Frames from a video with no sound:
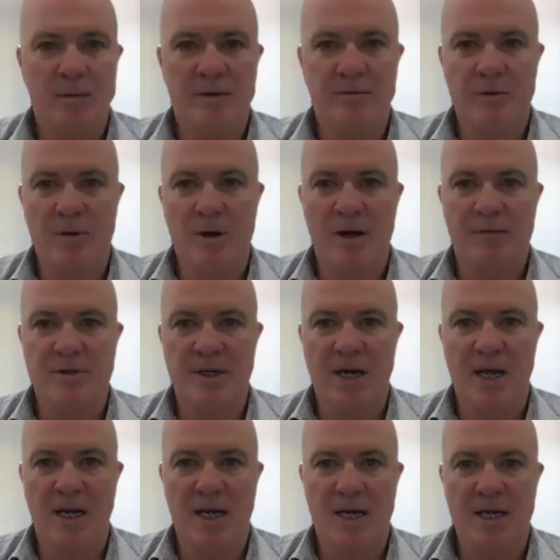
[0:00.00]
we've arrived at
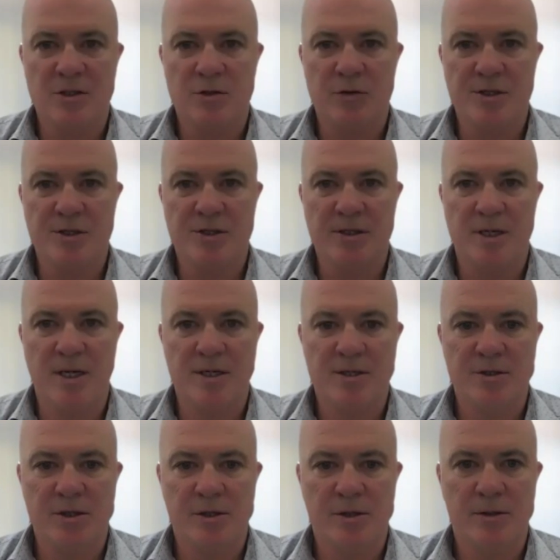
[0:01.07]
our last question,
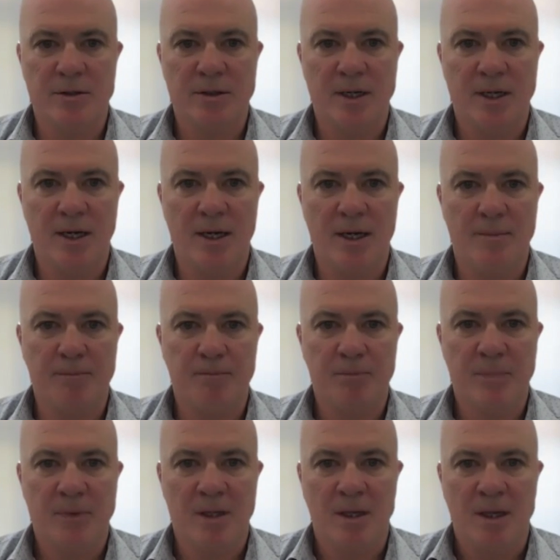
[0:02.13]
Andrew. And
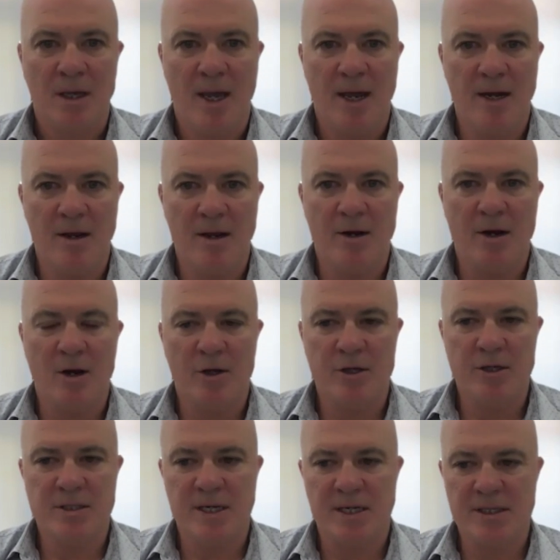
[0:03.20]
I know
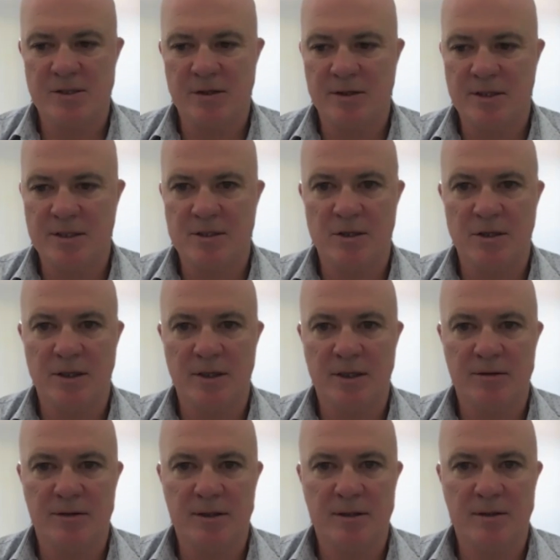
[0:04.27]
you touched on this
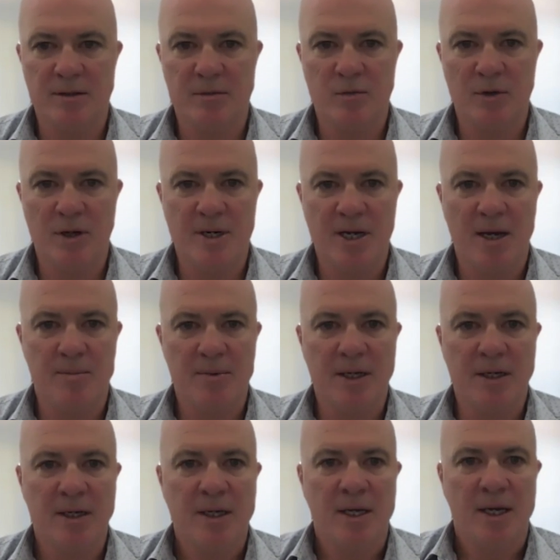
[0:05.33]
earlier in the webinar,
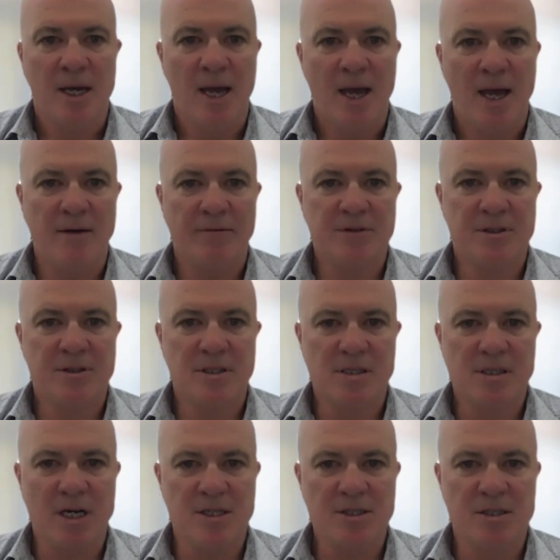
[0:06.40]
but have
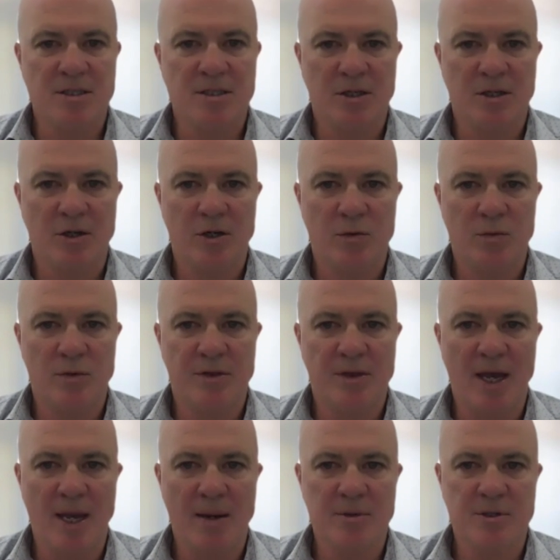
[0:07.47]
discussions occurred with
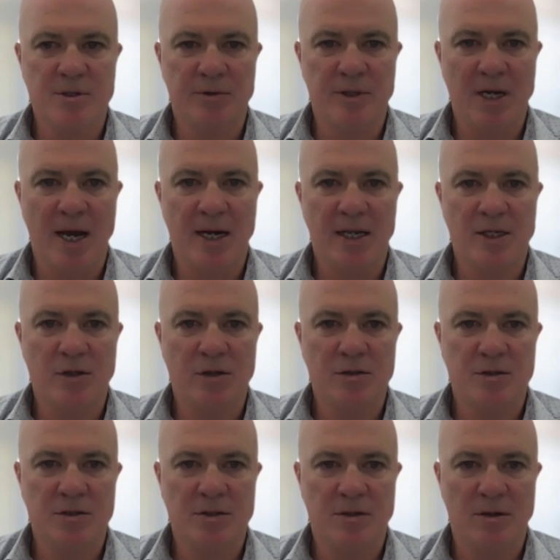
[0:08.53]
neighbours regarding
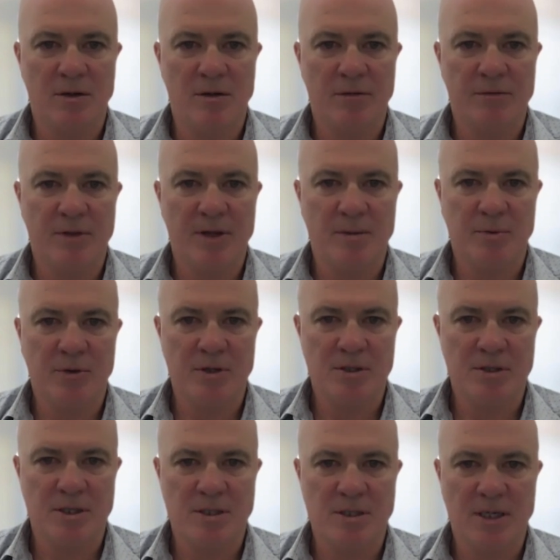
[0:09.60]
use of their
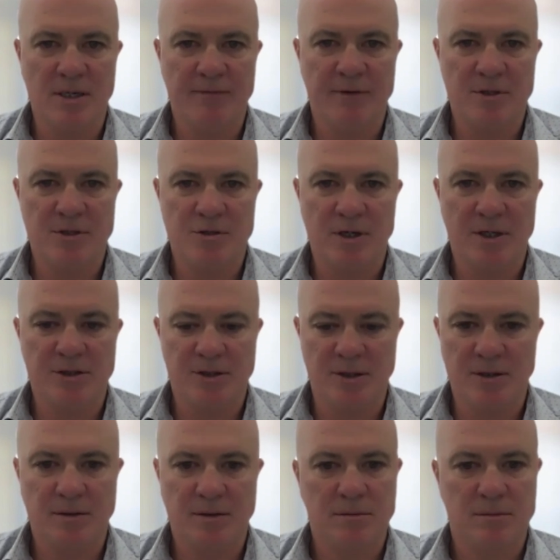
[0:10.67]
processing infrastructure?